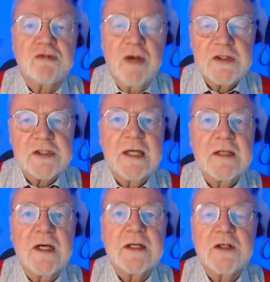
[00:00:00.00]

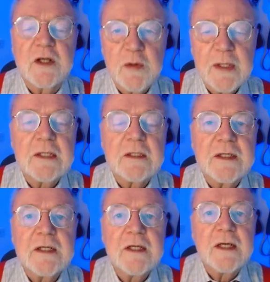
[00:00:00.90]
translate that
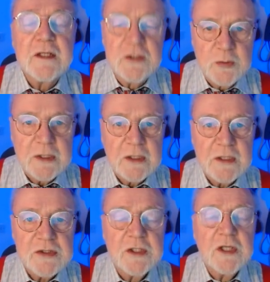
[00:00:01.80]
directly into
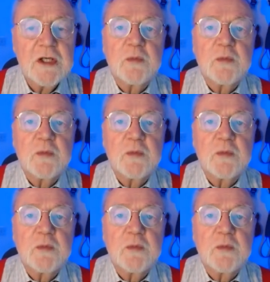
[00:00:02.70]
English,